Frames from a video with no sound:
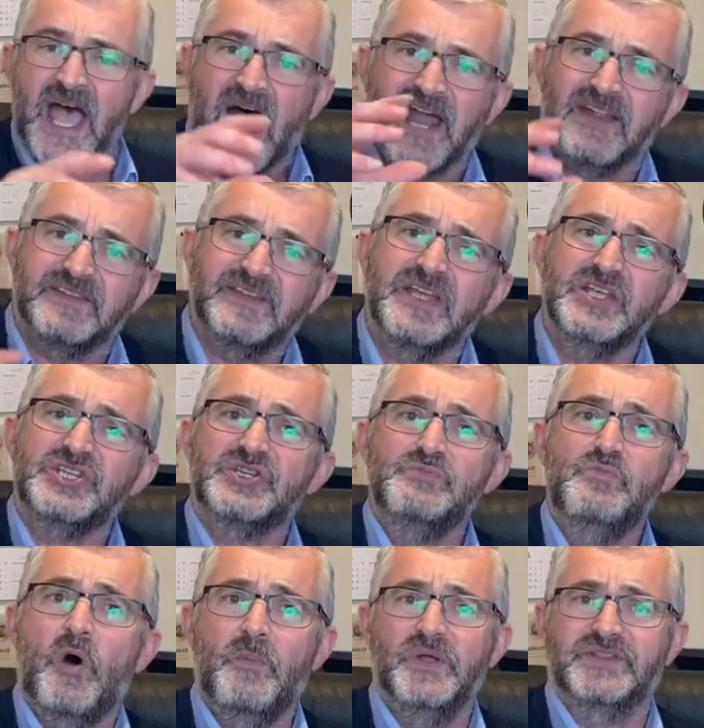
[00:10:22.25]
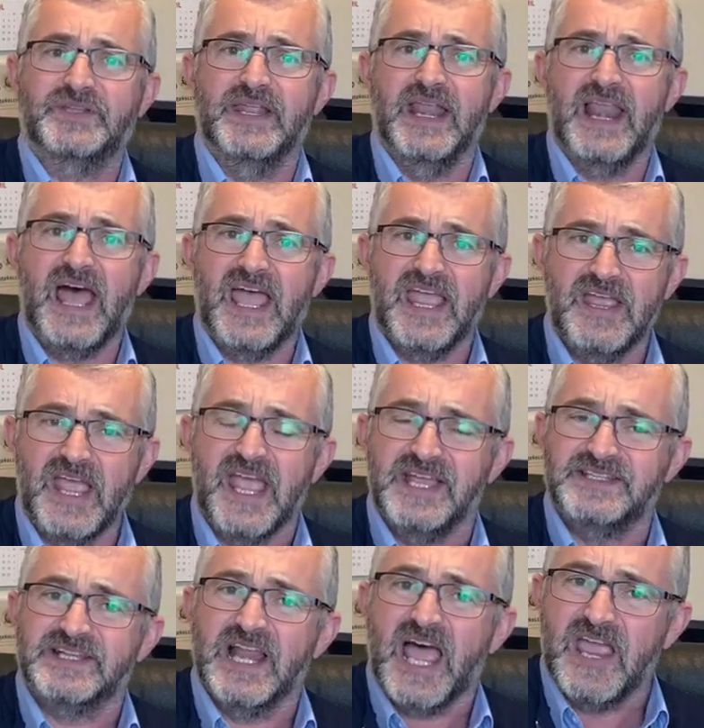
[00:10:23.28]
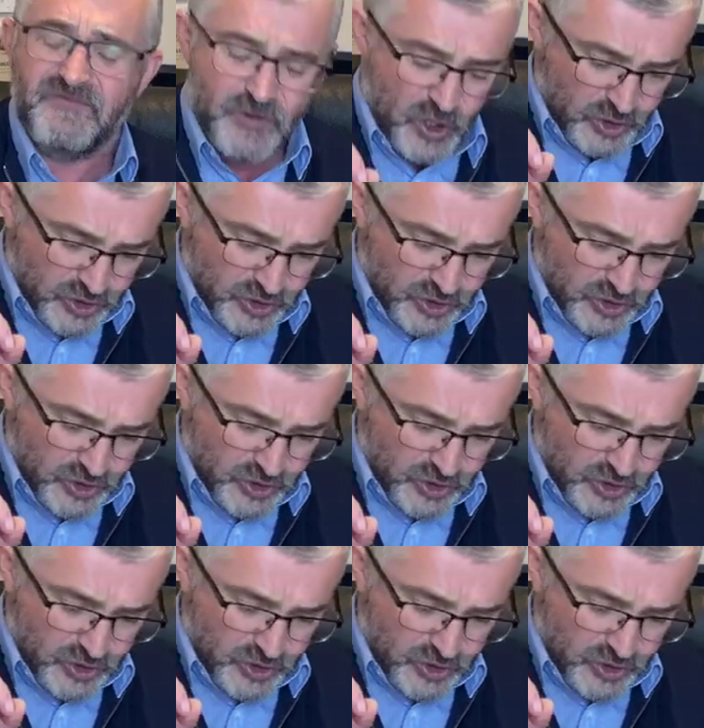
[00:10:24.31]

And at this moment in his life,